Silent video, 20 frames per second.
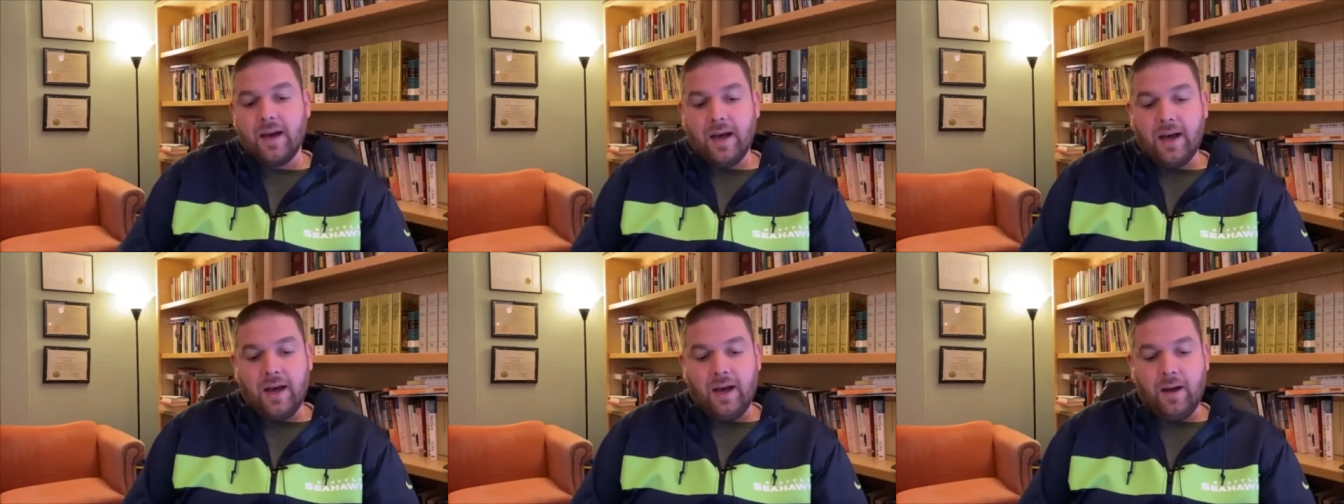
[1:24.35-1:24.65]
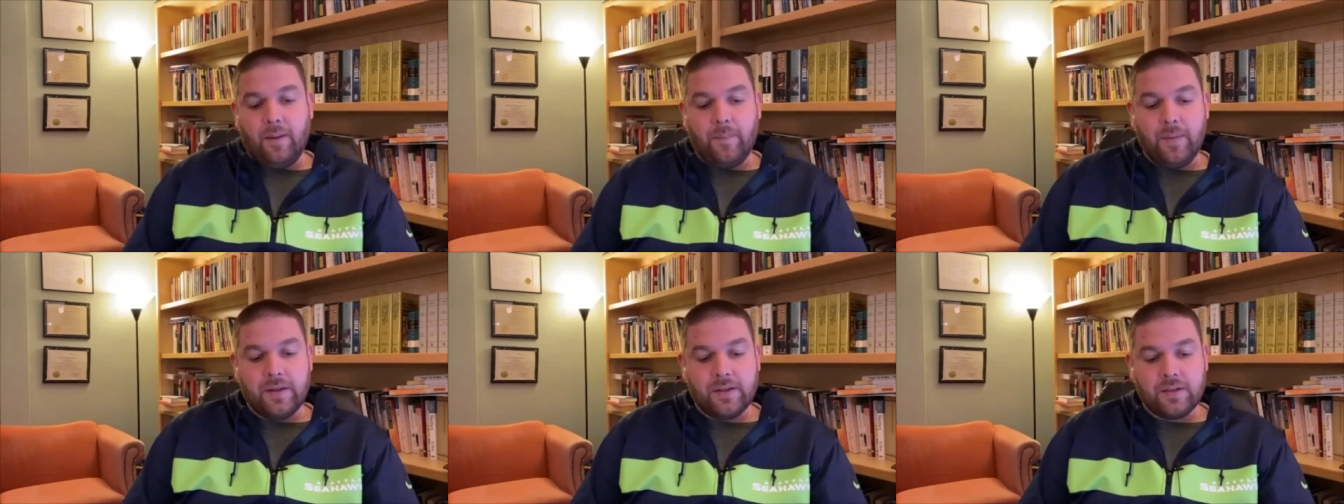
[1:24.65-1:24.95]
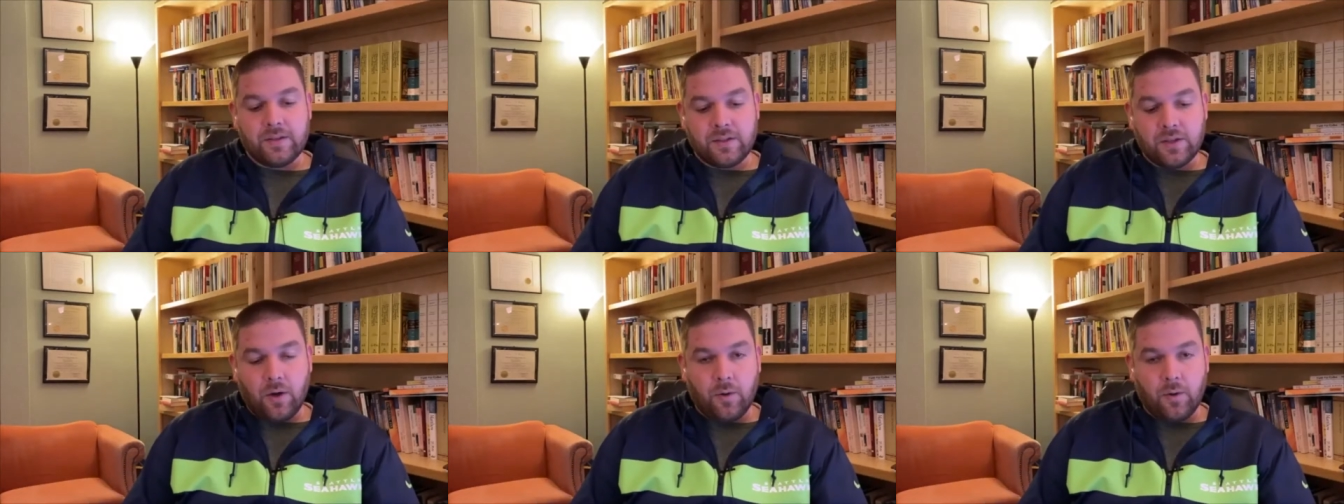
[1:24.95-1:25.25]
Um, and
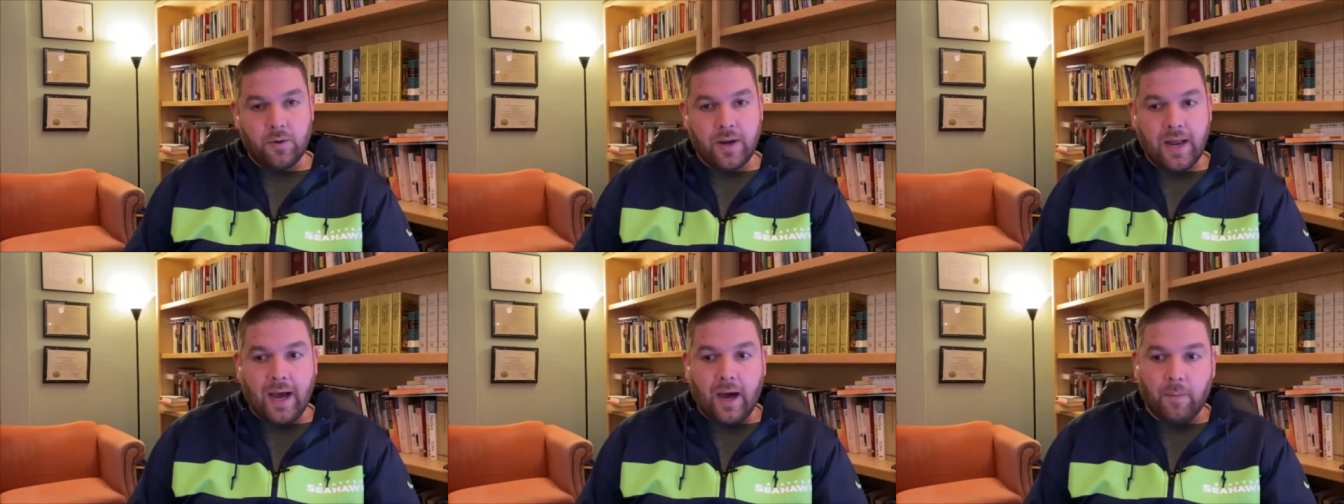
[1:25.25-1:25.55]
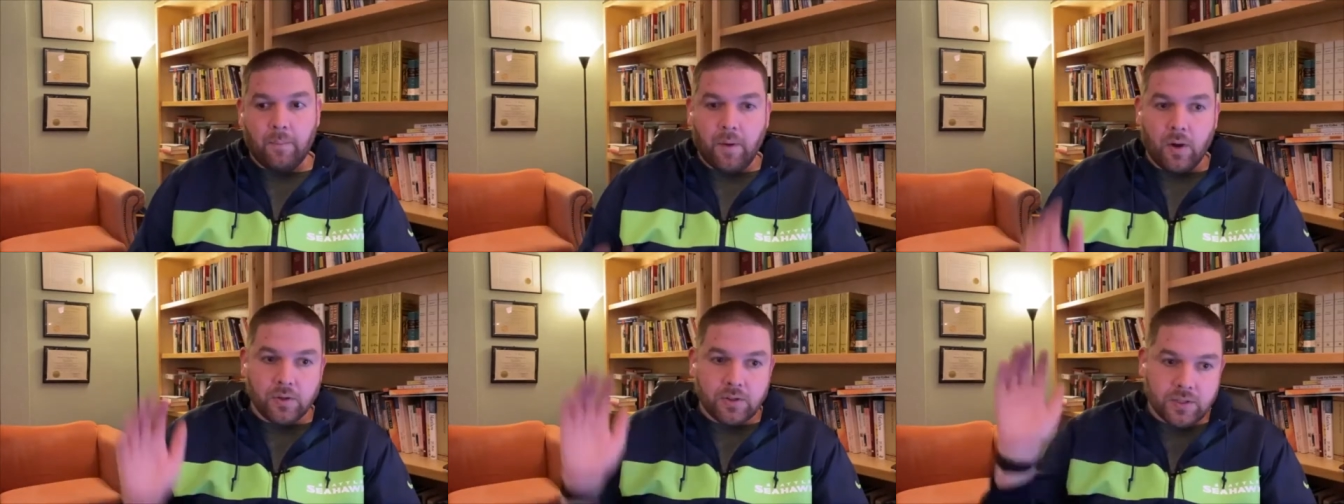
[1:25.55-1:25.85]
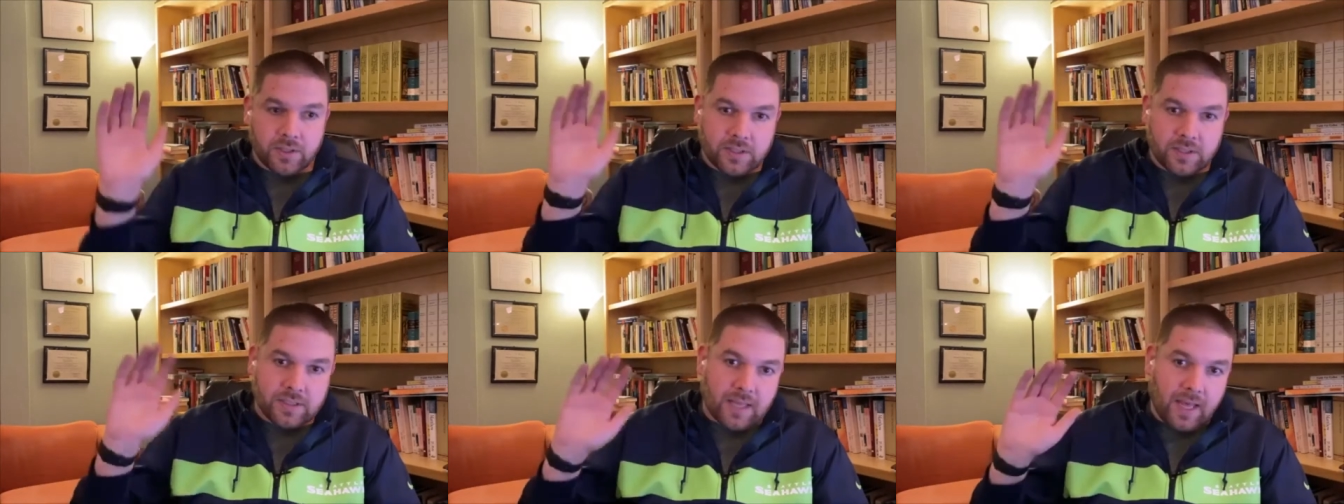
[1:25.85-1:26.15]
so now
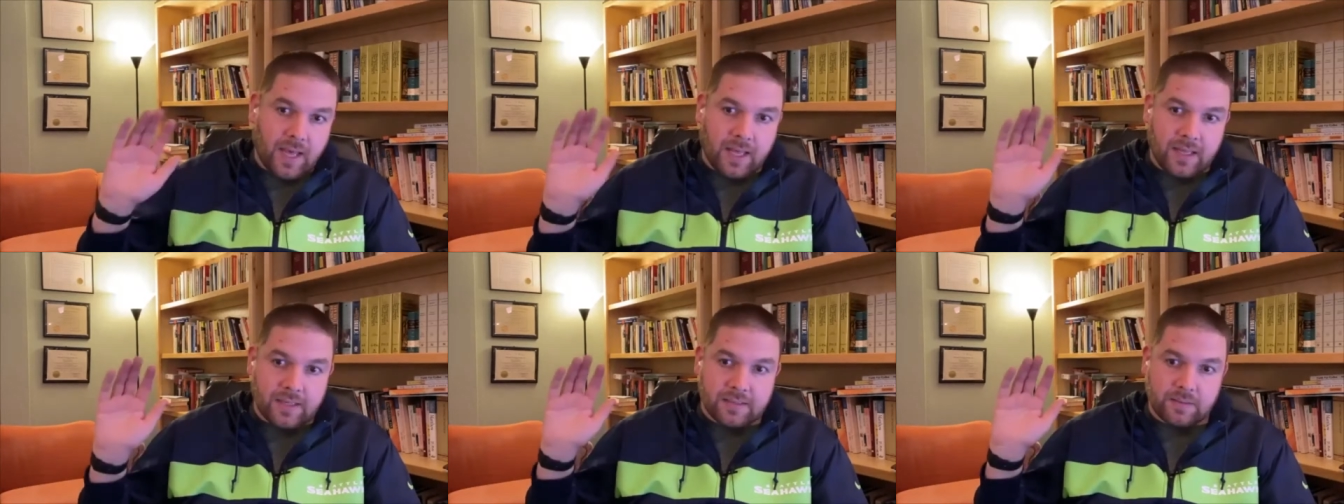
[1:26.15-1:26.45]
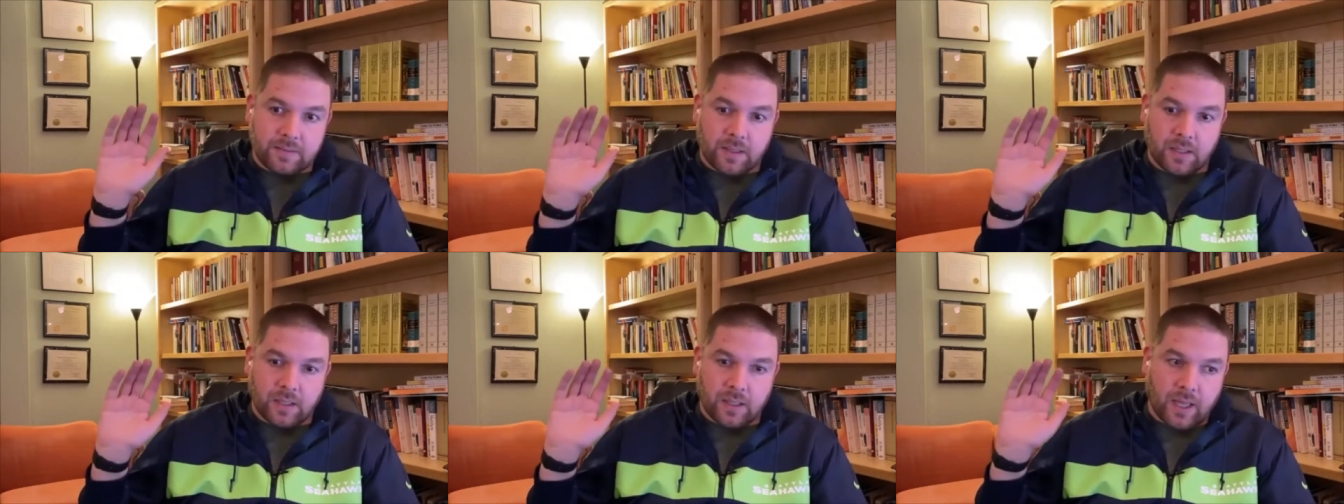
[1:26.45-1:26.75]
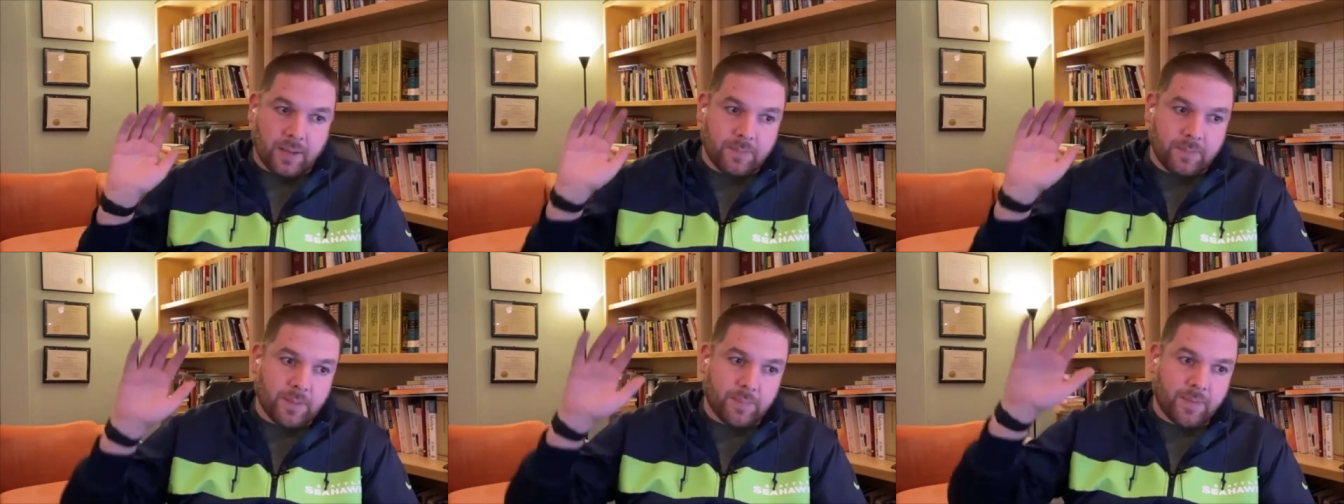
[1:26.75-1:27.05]
Moses has
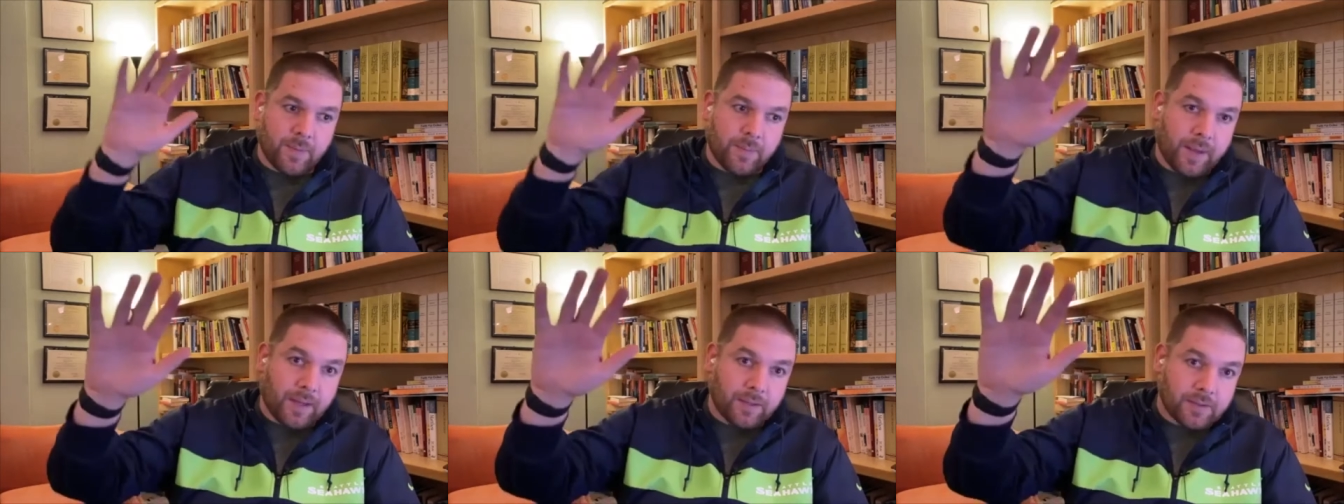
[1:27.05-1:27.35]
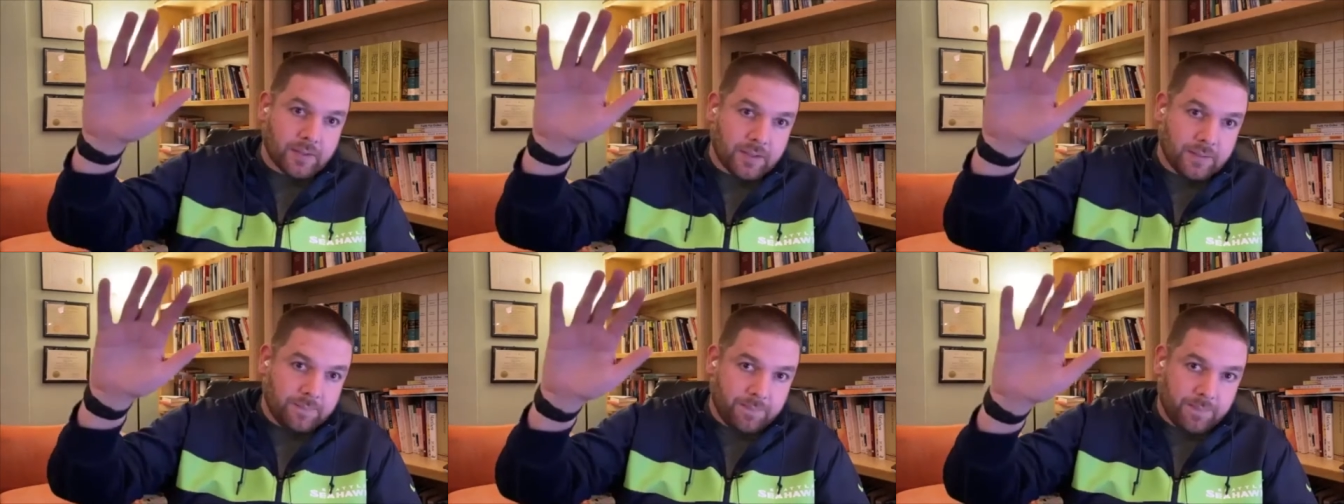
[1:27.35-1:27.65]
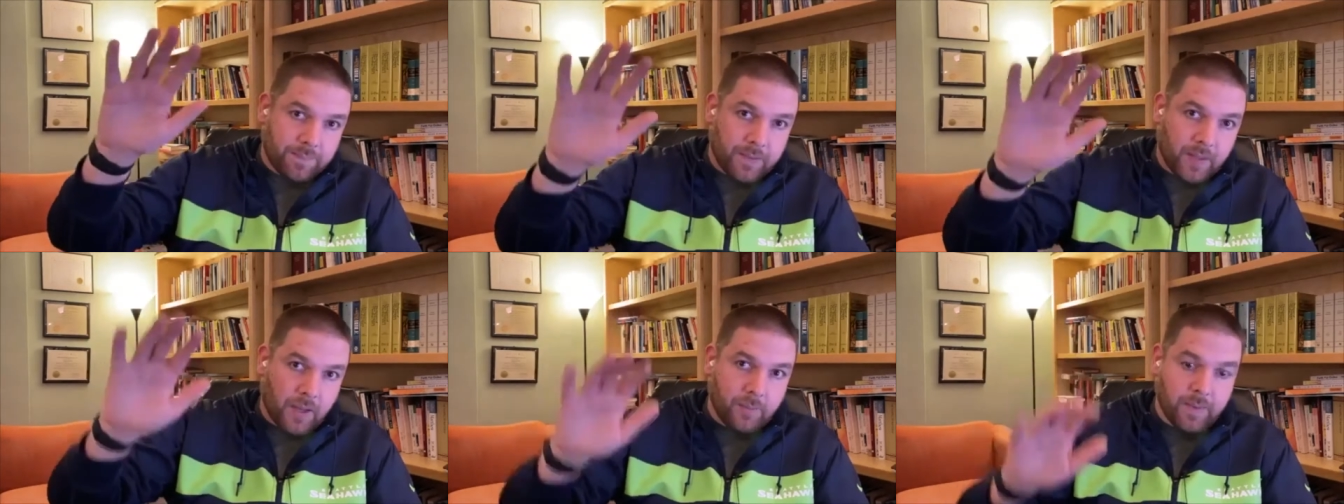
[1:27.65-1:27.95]
climbed up the mountain
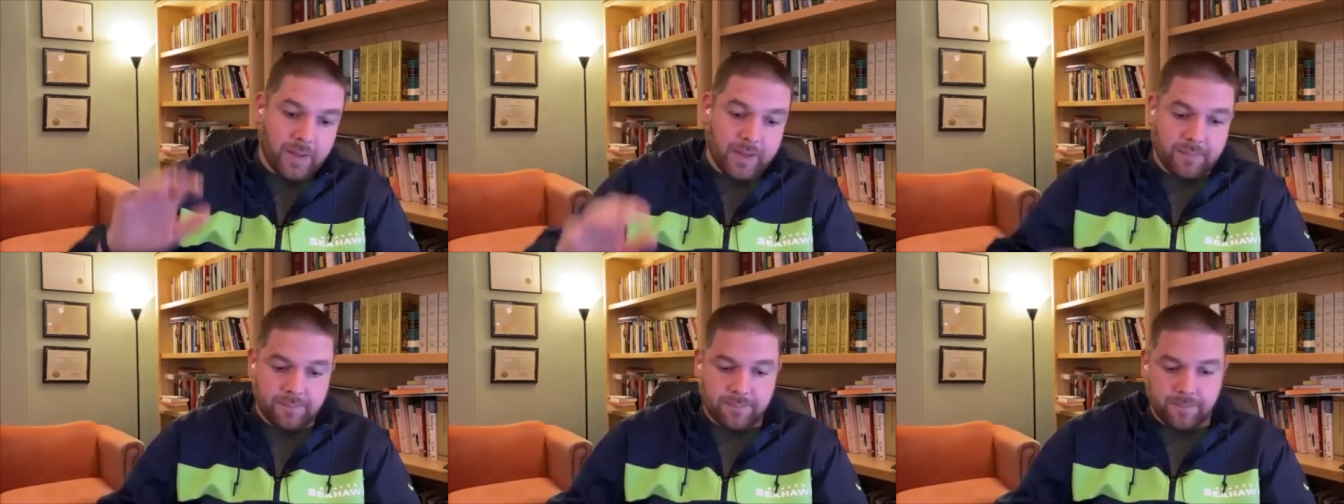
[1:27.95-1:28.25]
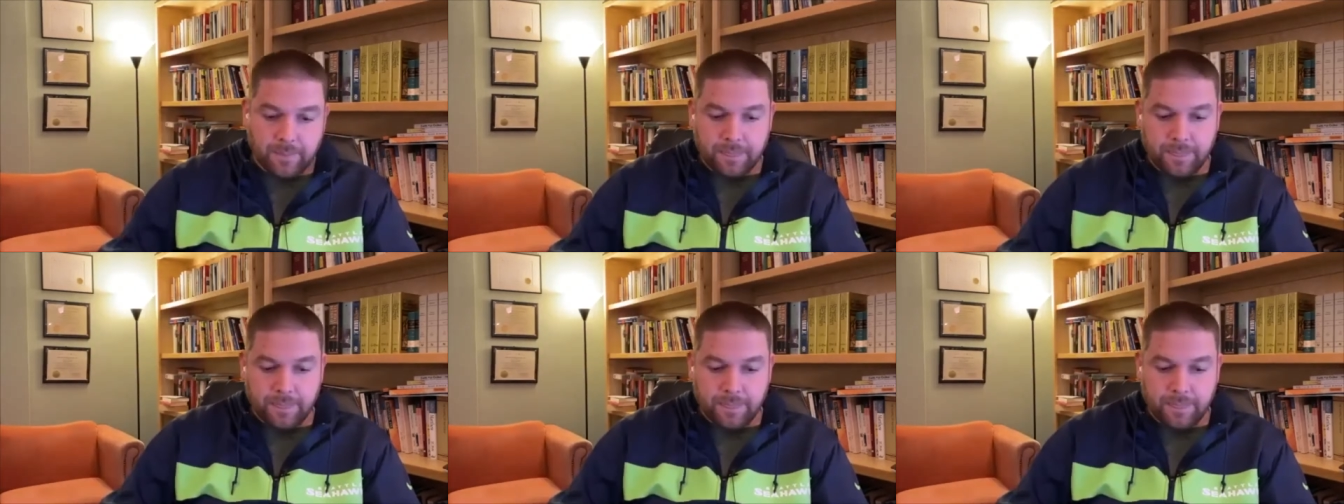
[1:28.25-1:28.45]
a bit